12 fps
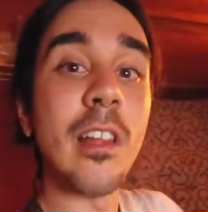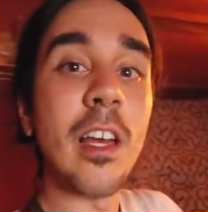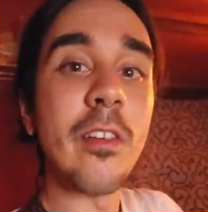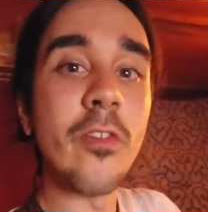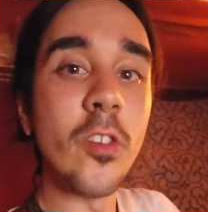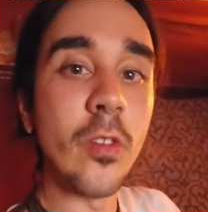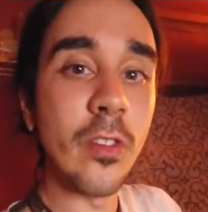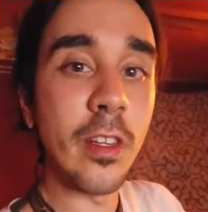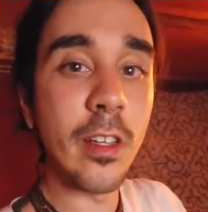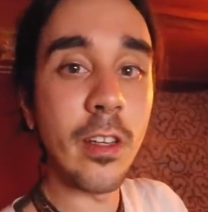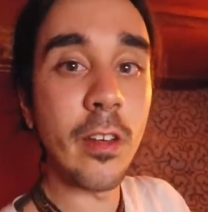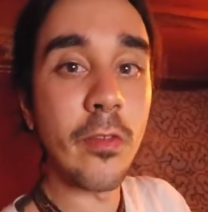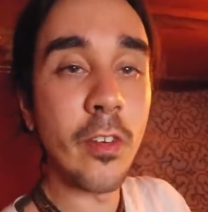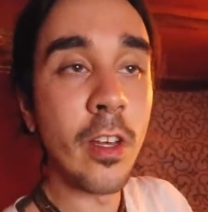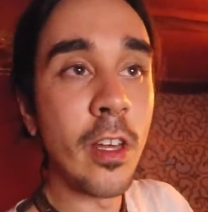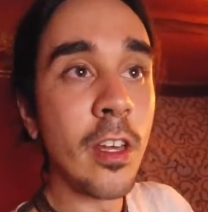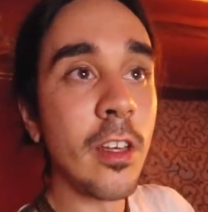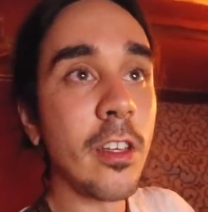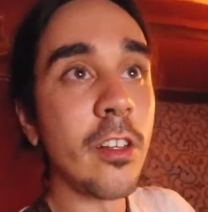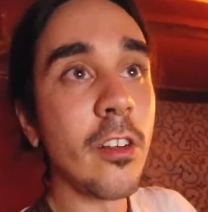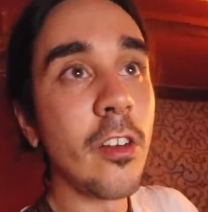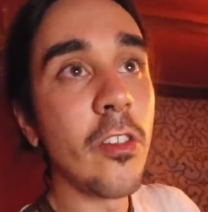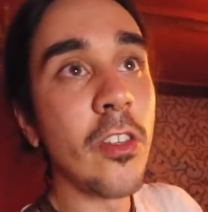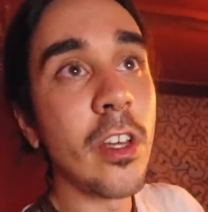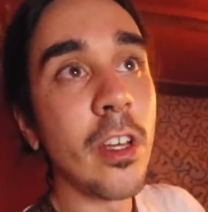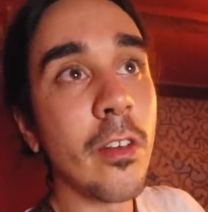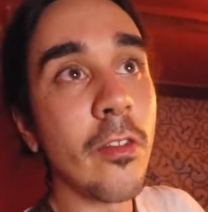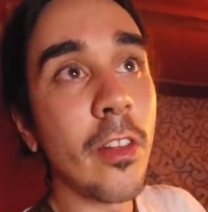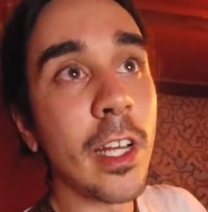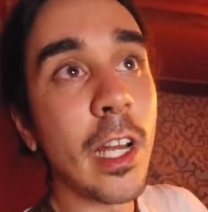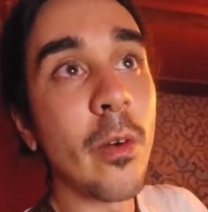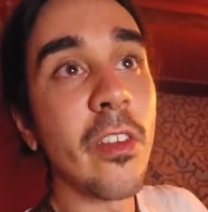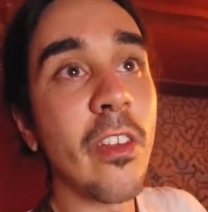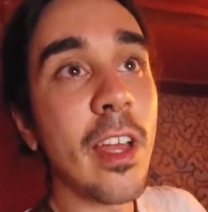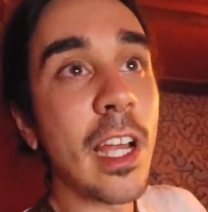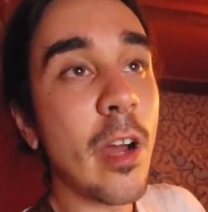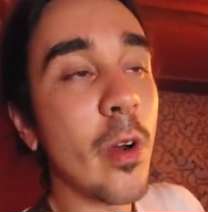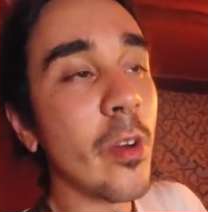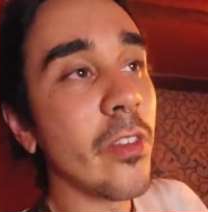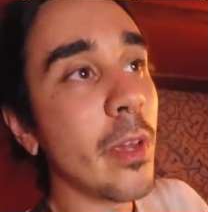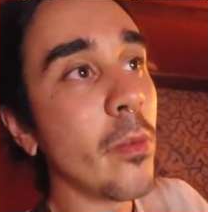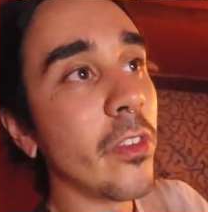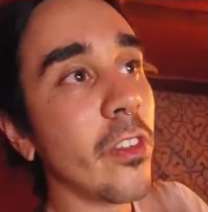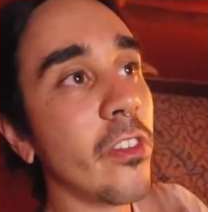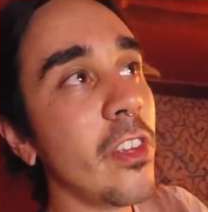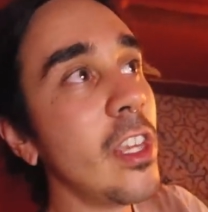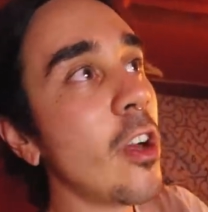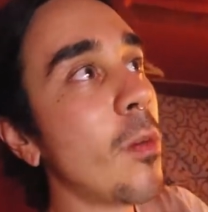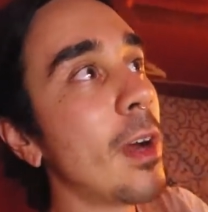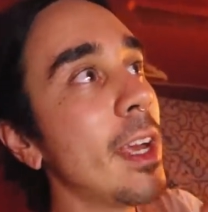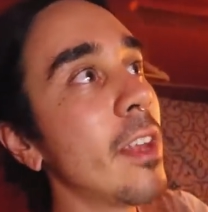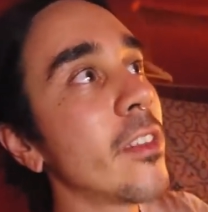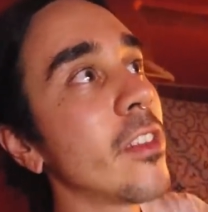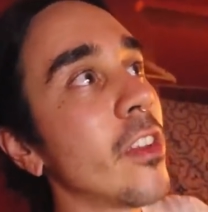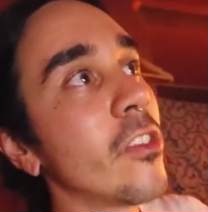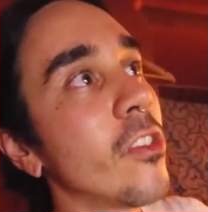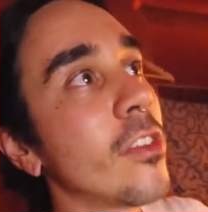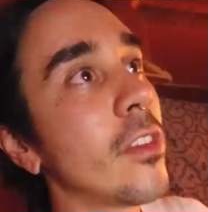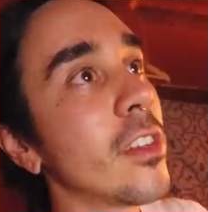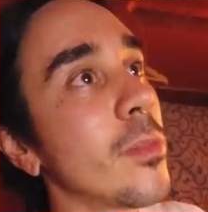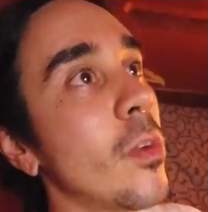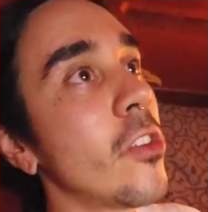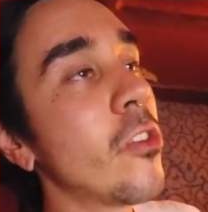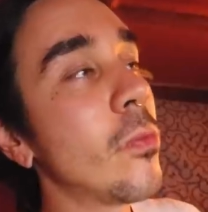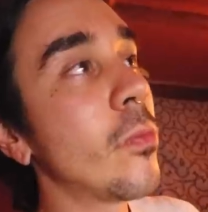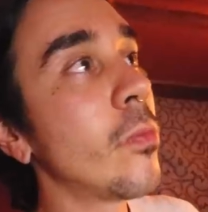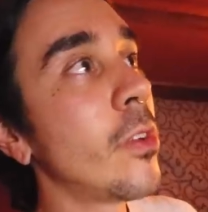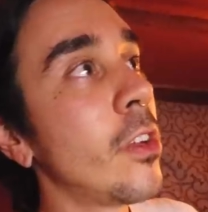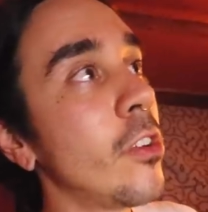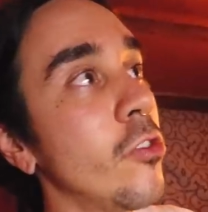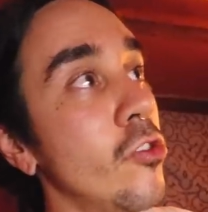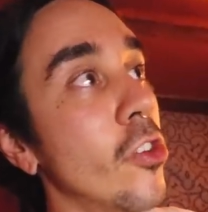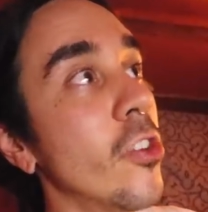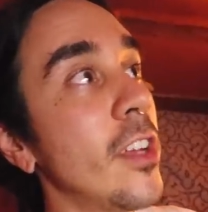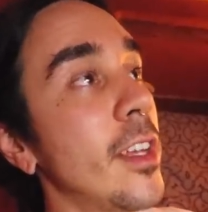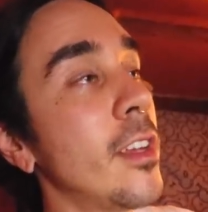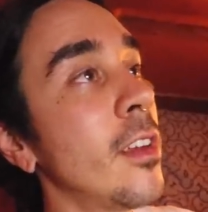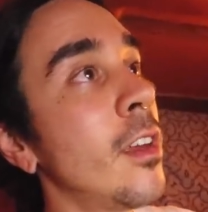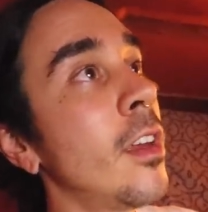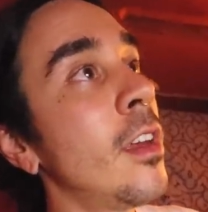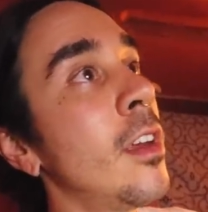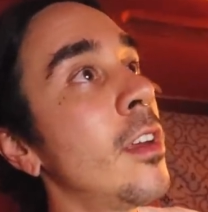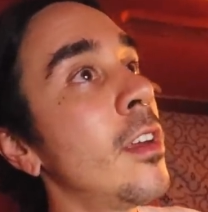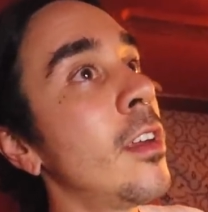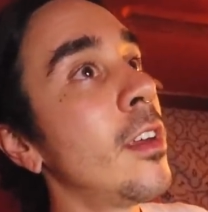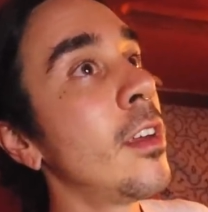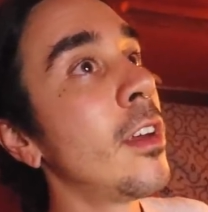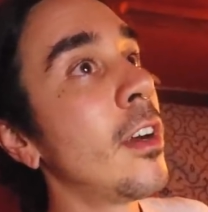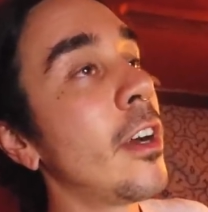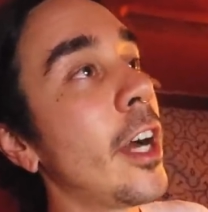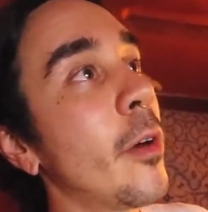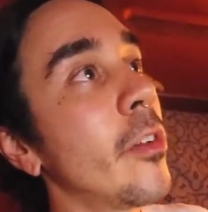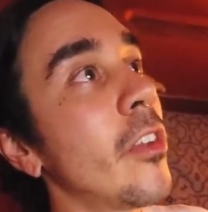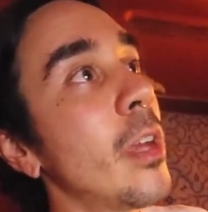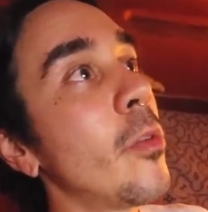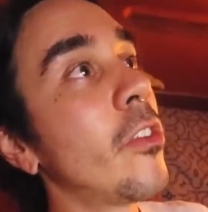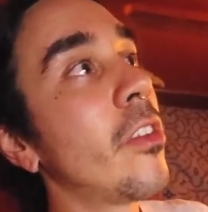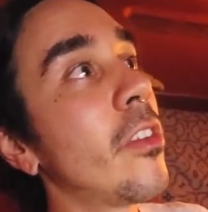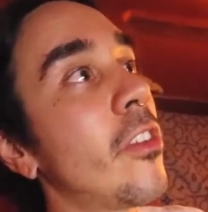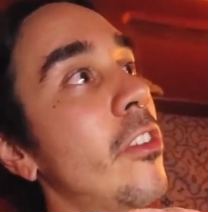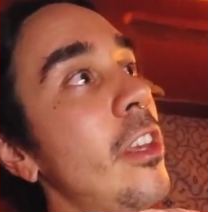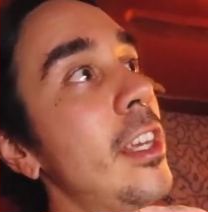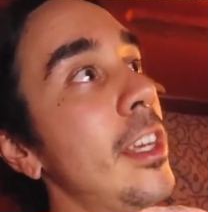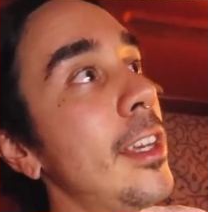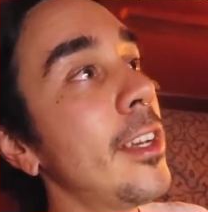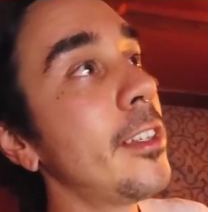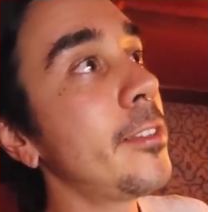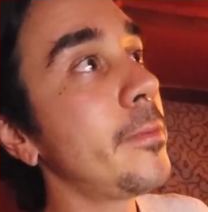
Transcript: life you can think of. You know, you think of, like I was saying, how I was able to see all my ancestors on this mushroom journey. I was able to see